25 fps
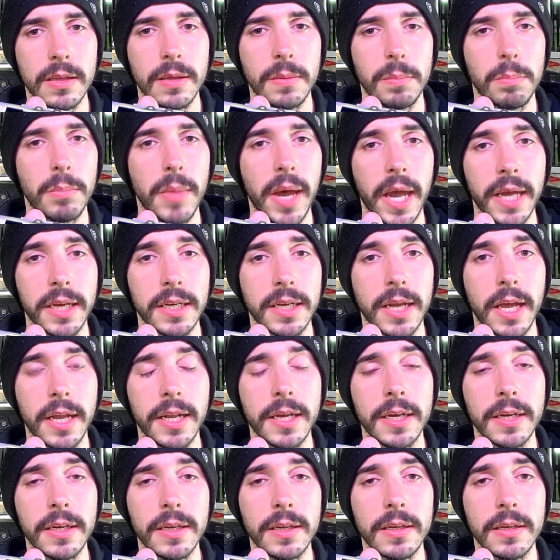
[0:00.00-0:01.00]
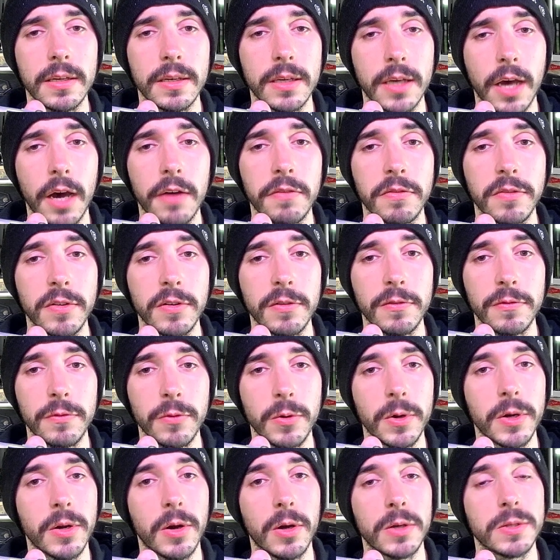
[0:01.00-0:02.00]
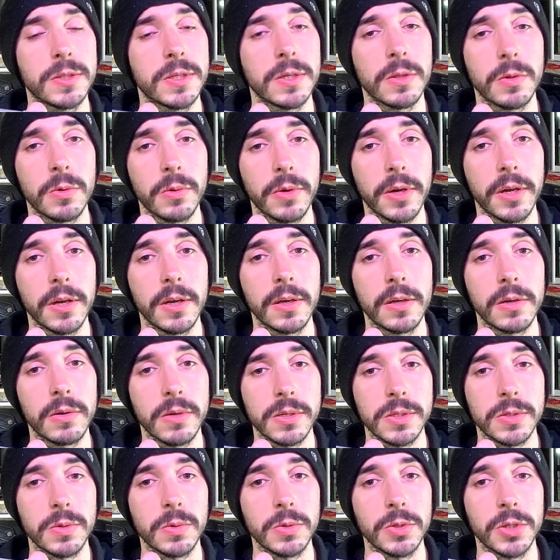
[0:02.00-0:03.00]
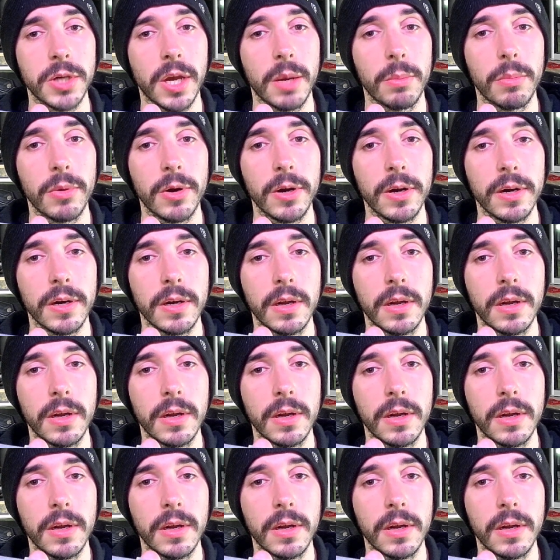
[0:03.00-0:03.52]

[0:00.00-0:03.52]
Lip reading: magnetic cover for an auxiliary crystal chamber,